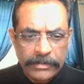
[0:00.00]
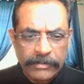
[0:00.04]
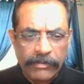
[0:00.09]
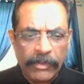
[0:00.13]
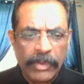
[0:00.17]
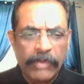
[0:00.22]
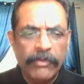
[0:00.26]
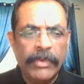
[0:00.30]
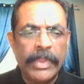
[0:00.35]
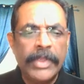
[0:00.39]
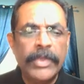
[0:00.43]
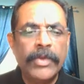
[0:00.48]

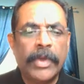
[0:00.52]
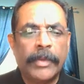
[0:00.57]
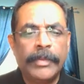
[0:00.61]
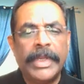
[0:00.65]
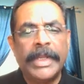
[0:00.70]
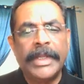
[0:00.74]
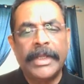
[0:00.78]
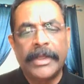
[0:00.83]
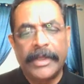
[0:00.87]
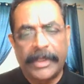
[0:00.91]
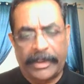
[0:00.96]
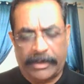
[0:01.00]
When you
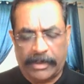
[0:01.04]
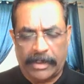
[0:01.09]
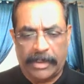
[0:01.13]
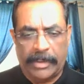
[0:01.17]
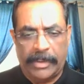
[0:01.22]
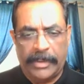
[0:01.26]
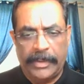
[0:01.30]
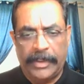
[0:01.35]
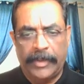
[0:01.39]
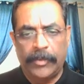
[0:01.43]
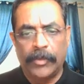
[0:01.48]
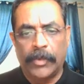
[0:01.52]
update the
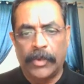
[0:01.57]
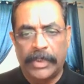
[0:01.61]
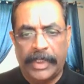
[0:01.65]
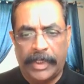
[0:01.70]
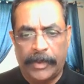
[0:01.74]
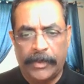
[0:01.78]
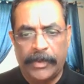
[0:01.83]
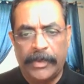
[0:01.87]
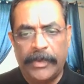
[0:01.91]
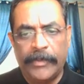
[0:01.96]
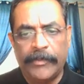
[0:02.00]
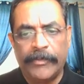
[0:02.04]
record in more
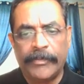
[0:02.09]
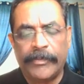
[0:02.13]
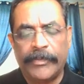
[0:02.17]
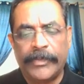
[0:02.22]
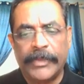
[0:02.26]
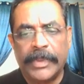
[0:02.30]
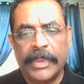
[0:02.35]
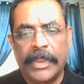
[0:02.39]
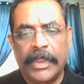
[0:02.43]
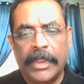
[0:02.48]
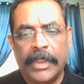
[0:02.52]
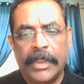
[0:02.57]
table,
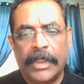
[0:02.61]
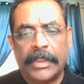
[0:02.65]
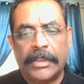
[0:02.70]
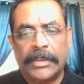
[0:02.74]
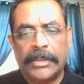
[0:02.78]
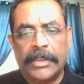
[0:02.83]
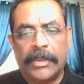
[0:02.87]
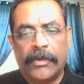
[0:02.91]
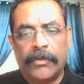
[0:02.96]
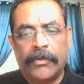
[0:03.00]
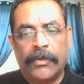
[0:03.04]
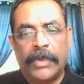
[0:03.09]

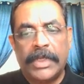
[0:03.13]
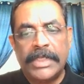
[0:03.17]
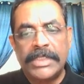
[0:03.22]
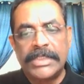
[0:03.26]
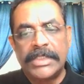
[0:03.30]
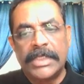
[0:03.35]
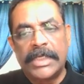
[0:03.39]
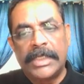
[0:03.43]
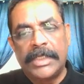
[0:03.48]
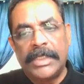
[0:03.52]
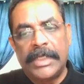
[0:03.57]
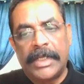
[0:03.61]
the
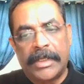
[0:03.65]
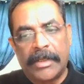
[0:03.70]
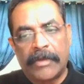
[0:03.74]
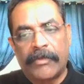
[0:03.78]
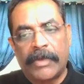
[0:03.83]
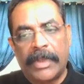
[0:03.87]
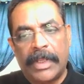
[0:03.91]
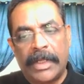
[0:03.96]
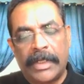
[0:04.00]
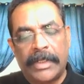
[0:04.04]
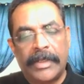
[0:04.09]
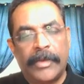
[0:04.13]
original data
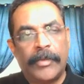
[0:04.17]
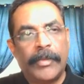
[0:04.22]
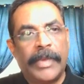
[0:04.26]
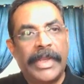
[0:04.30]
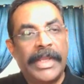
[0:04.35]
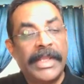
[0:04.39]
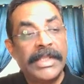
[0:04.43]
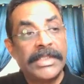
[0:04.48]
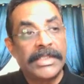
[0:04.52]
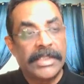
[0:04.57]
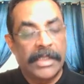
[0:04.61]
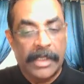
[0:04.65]
file
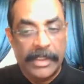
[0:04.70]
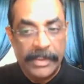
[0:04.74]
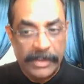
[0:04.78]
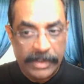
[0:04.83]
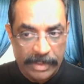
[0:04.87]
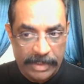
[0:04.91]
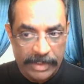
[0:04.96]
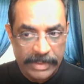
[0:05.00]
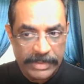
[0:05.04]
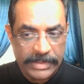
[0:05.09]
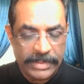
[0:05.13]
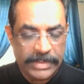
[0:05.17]
remains
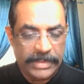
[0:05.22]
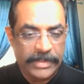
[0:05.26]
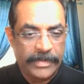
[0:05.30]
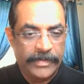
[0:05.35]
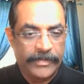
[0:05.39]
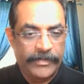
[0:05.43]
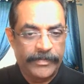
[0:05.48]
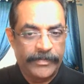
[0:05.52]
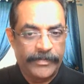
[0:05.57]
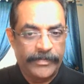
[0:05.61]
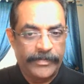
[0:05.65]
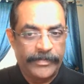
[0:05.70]
untouched.
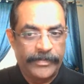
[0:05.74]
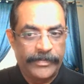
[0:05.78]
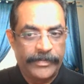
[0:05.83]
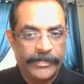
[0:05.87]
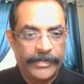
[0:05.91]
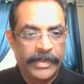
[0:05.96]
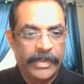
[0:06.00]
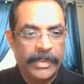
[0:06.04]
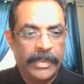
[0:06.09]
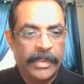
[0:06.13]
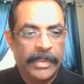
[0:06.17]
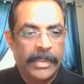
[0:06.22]

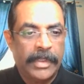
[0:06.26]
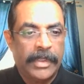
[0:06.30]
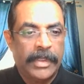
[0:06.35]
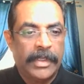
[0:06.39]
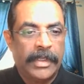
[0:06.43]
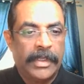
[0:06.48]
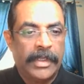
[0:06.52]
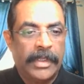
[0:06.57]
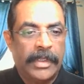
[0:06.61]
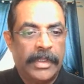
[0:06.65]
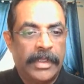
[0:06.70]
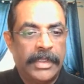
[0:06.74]

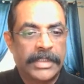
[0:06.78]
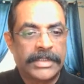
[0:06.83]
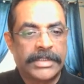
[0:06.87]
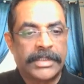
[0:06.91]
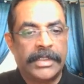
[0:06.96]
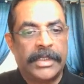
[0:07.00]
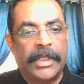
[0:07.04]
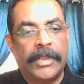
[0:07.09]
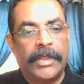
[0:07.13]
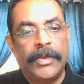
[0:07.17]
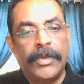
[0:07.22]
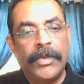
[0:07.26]

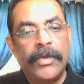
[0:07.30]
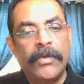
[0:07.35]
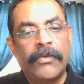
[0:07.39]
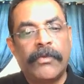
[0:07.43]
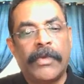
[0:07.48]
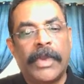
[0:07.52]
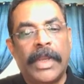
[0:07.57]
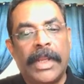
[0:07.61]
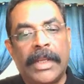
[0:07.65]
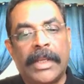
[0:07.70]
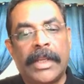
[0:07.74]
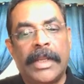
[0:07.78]
Instead, a new
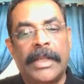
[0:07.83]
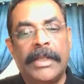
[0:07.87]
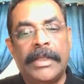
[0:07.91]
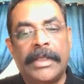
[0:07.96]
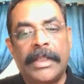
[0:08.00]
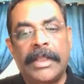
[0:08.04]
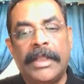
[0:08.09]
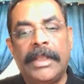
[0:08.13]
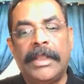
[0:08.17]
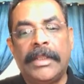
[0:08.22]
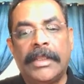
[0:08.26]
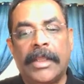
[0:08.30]
file
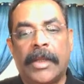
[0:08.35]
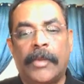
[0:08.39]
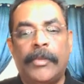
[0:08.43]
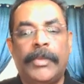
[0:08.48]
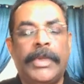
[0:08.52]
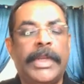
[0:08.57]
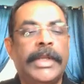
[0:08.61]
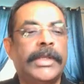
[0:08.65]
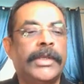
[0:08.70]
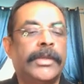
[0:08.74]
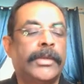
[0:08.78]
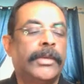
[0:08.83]
containing the
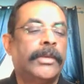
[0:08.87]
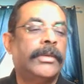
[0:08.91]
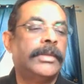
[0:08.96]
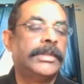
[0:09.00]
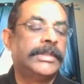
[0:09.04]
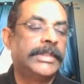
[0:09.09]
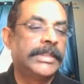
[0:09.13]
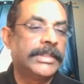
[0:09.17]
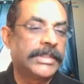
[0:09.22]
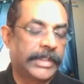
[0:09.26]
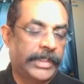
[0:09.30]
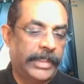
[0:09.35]
updated rows
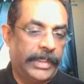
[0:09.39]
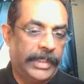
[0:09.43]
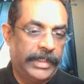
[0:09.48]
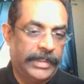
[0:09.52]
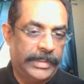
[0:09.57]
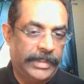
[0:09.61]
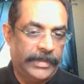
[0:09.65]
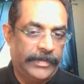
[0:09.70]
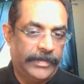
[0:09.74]
is created.